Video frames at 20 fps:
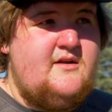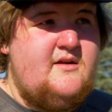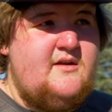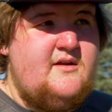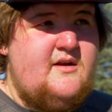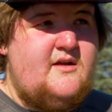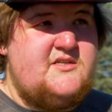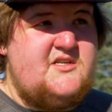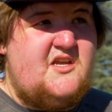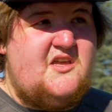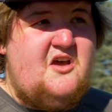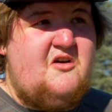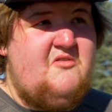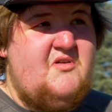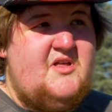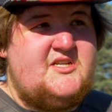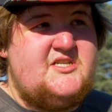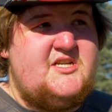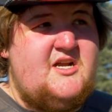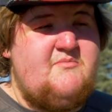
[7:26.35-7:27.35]
And I was like, oh,
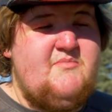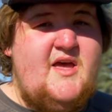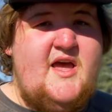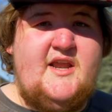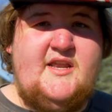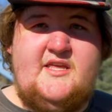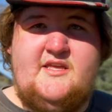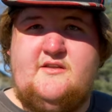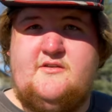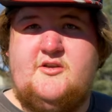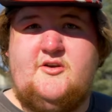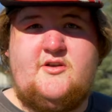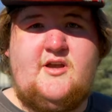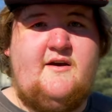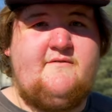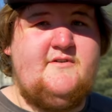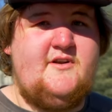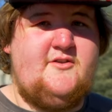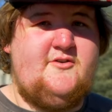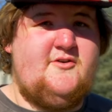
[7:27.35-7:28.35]
well, that's not bad. He took
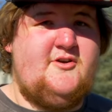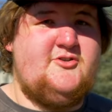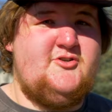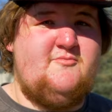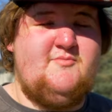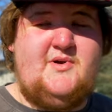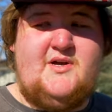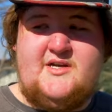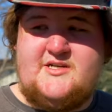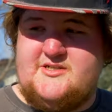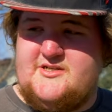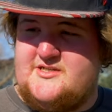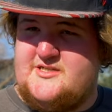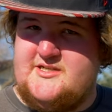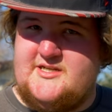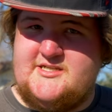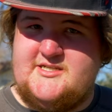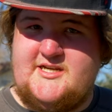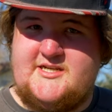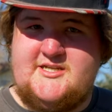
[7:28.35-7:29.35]
off another hundred bucks. This is
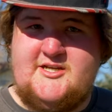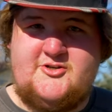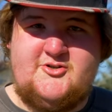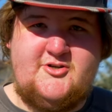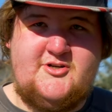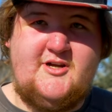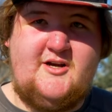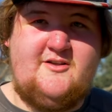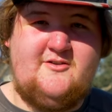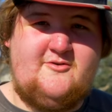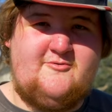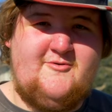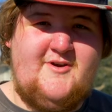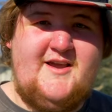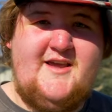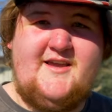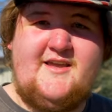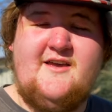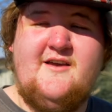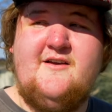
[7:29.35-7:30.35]
a six hundred dollar
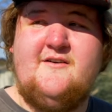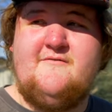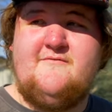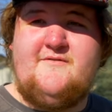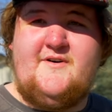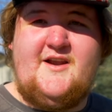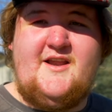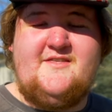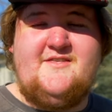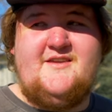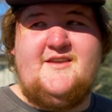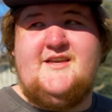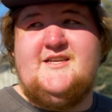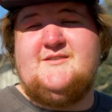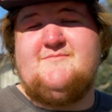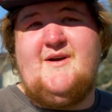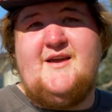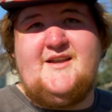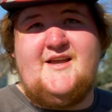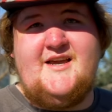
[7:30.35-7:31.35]
rig. Funny thing
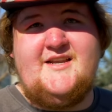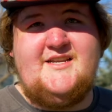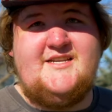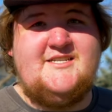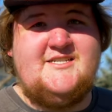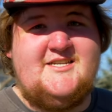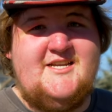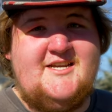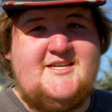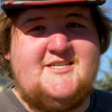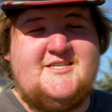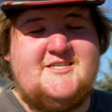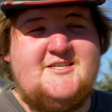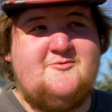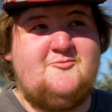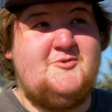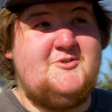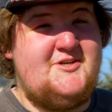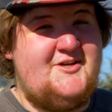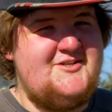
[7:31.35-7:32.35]
is, my ninety-six
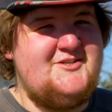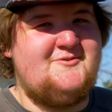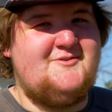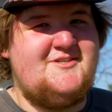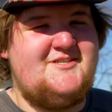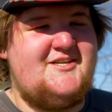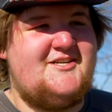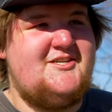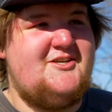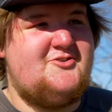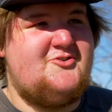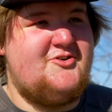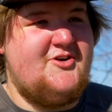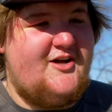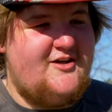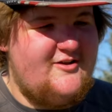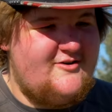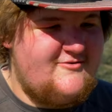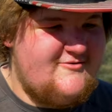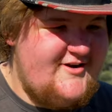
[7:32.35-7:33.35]
was also a six hundred
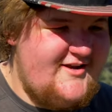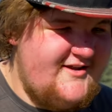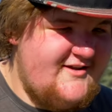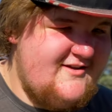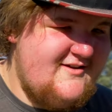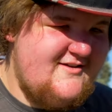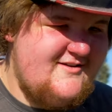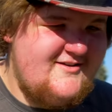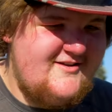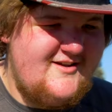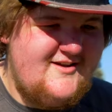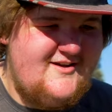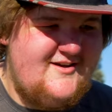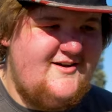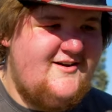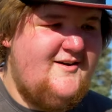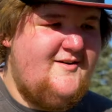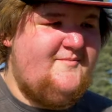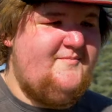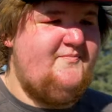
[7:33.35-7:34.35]
dollar rig.
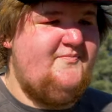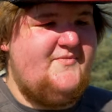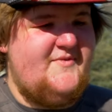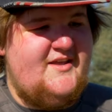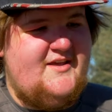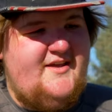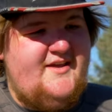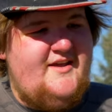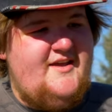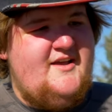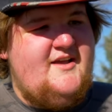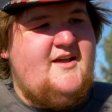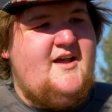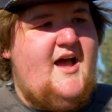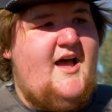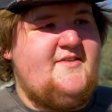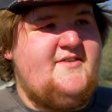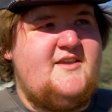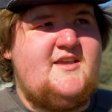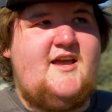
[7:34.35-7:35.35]
Um,
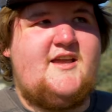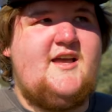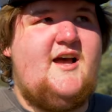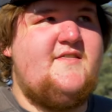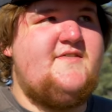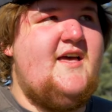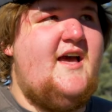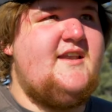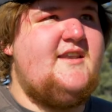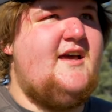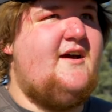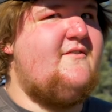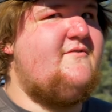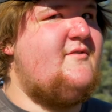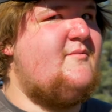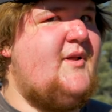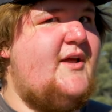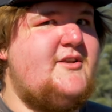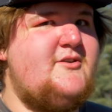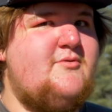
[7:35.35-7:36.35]
I think I got that down
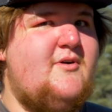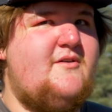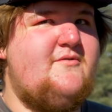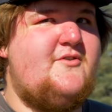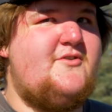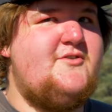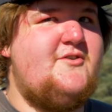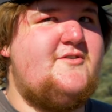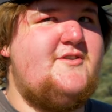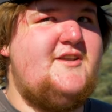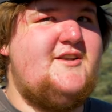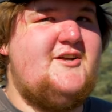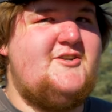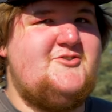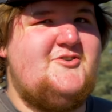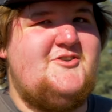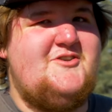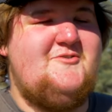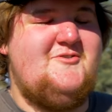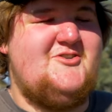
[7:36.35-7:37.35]
from like twelve or thirteen
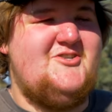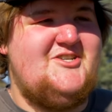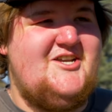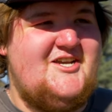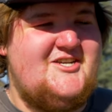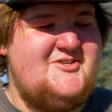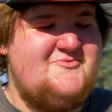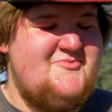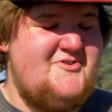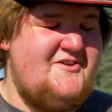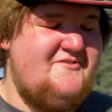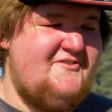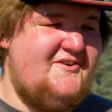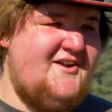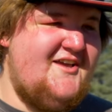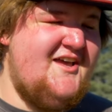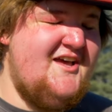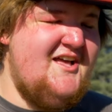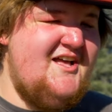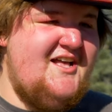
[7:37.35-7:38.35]
hundred too, which is actually pretty funny.